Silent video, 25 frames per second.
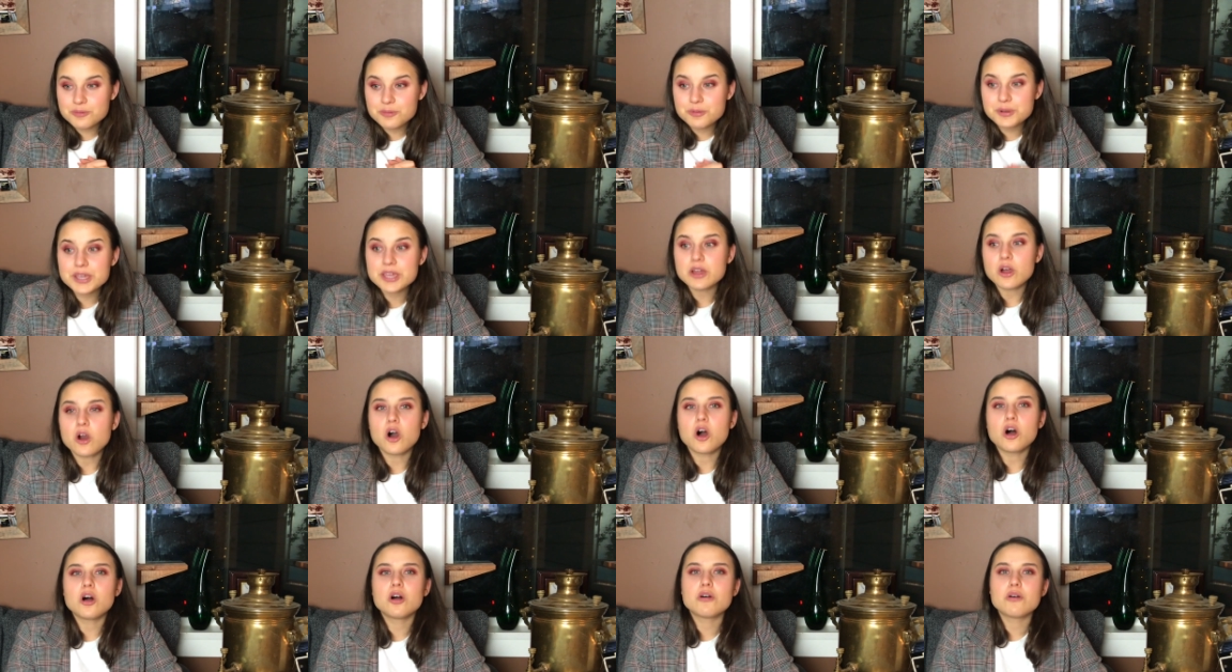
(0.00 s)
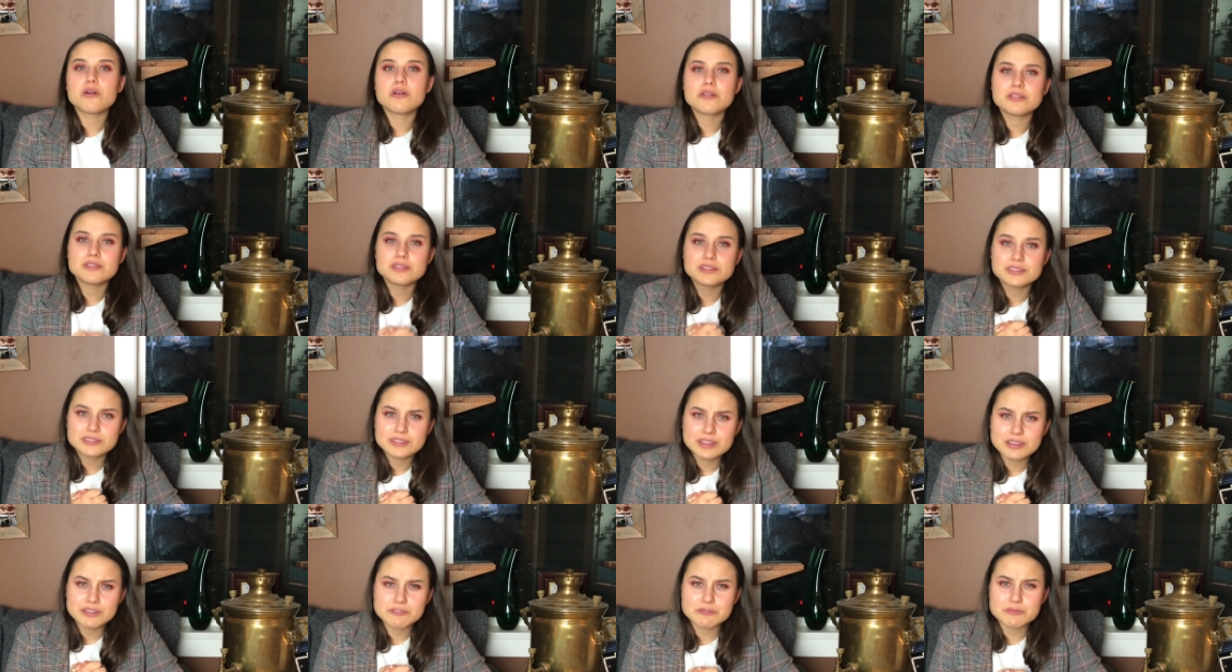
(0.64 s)
We all
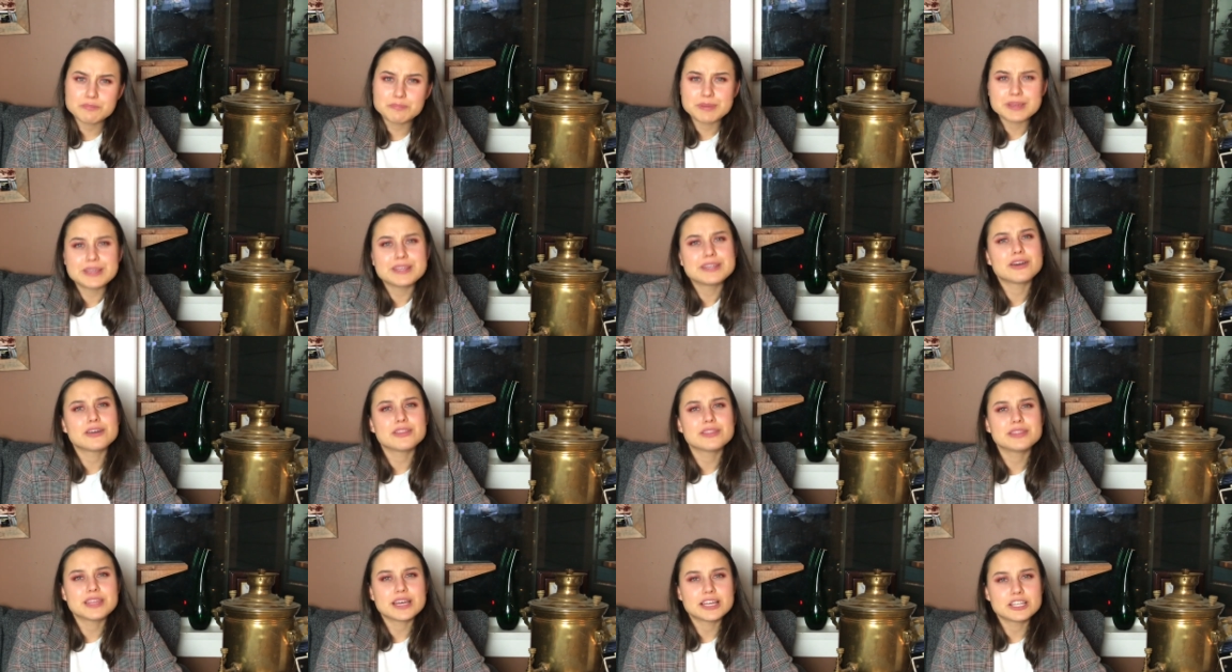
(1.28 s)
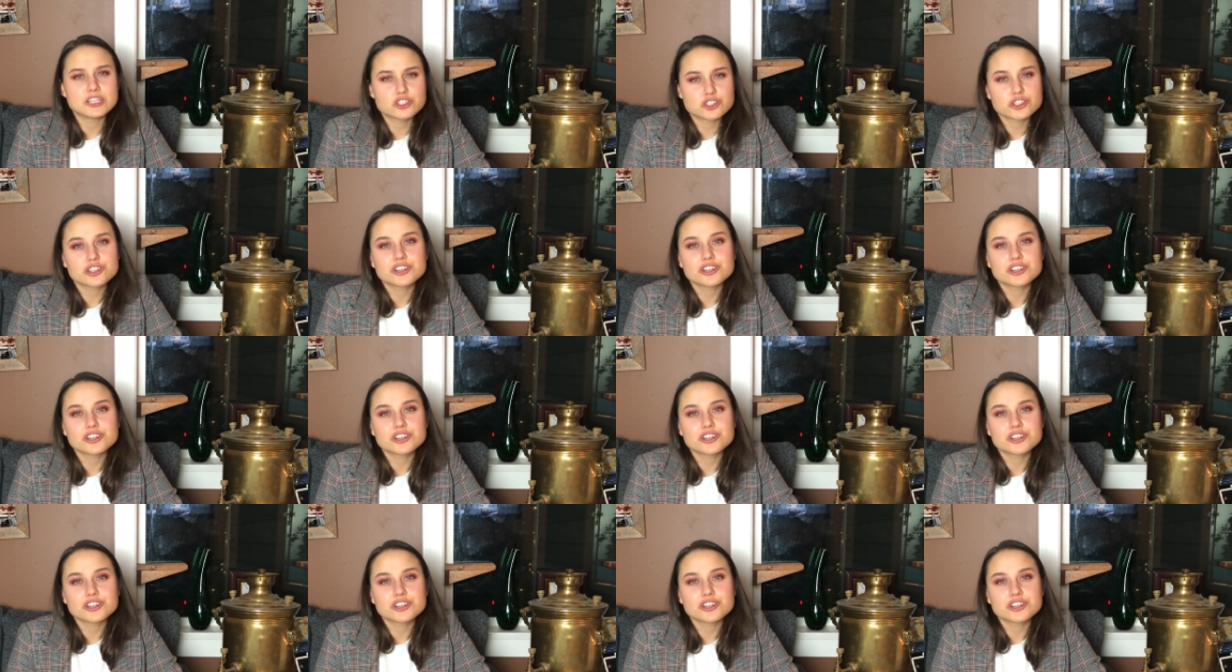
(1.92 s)
have been on that